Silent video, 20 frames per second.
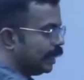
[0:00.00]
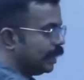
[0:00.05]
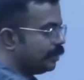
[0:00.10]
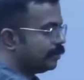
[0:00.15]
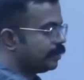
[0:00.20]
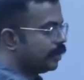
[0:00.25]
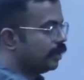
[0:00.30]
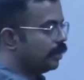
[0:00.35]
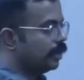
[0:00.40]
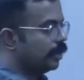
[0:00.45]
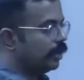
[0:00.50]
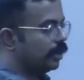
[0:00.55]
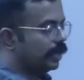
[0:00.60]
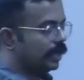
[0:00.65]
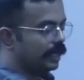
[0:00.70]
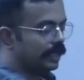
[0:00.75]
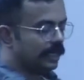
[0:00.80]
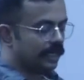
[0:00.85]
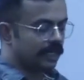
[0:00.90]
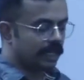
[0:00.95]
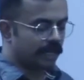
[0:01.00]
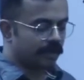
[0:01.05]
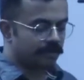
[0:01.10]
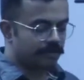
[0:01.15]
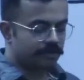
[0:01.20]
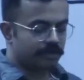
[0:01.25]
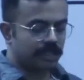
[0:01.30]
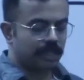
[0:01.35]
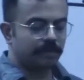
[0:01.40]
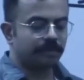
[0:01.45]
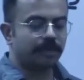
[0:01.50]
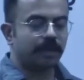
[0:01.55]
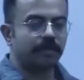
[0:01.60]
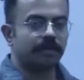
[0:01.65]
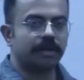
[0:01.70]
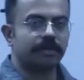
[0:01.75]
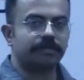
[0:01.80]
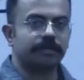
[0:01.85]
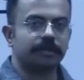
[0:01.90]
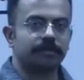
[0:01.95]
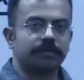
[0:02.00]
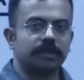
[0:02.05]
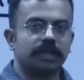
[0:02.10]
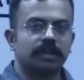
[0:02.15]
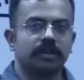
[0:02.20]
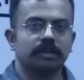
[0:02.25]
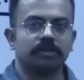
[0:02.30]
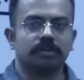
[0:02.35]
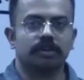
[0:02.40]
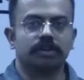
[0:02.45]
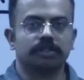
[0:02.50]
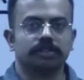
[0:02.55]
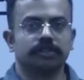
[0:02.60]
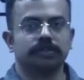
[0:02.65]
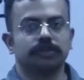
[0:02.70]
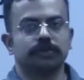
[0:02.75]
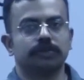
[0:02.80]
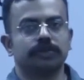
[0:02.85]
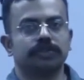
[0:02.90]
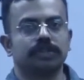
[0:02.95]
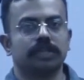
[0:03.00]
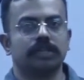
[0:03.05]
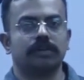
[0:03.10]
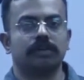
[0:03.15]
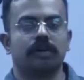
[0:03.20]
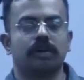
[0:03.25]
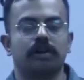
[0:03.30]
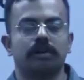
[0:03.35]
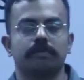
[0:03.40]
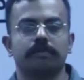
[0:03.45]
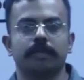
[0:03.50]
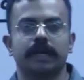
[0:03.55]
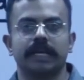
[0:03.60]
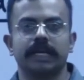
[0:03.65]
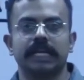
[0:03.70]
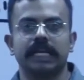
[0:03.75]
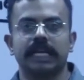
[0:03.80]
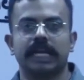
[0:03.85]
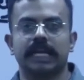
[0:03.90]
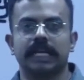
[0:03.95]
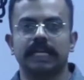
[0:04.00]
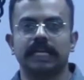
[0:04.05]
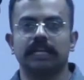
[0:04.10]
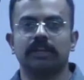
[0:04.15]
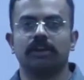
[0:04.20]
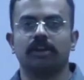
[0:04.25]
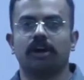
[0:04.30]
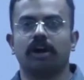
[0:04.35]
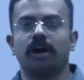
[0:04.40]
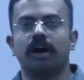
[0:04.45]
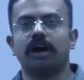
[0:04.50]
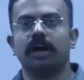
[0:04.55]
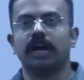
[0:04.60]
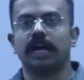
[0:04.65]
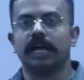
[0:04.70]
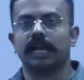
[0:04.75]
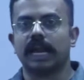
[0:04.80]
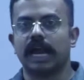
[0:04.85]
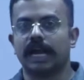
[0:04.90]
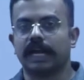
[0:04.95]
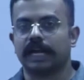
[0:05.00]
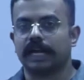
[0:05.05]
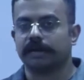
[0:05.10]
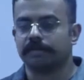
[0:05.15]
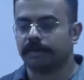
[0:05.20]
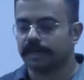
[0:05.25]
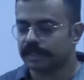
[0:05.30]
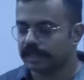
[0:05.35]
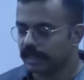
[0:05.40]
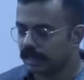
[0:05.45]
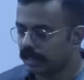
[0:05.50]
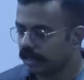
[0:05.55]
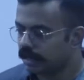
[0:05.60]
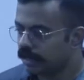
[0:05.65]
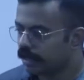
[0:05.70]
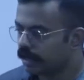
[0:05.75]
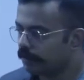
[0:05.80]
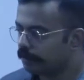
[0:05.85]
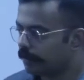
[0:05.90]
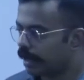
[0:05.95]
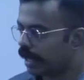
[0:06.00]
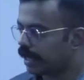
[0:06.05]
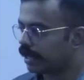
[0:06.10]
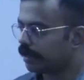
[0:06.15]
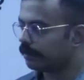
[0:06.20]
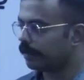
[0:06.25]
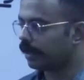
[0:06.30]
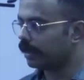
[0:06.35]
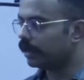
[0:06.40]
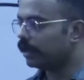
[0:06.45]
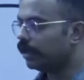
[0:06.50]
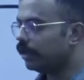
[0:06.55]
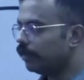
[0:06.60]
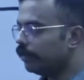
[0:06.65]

It derives their power from the constitution, not by any law enacted by the parliament.